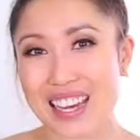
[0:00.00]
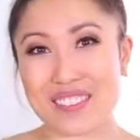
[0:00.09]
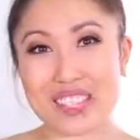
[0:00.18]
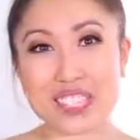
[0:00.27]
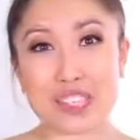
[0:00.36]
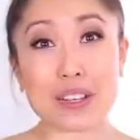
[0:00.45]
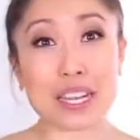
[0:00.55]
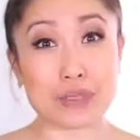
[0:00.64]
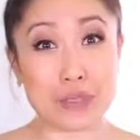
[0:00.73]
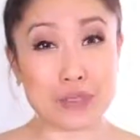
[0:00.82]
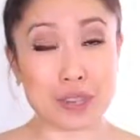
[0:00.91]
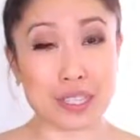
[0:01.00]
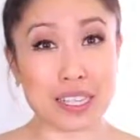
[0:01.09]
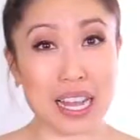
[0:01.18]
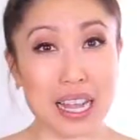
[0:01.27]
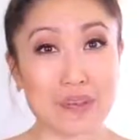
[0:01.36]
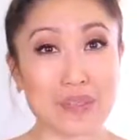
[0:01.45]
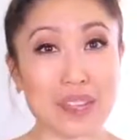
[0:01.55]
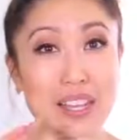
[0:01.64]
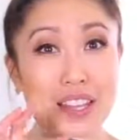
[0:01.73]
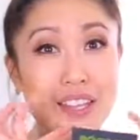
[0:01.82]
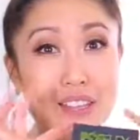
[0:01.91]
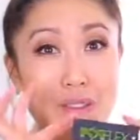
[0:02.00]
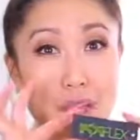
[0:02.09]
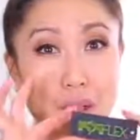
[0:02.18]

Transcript: And I wanna show you guys for the first time the new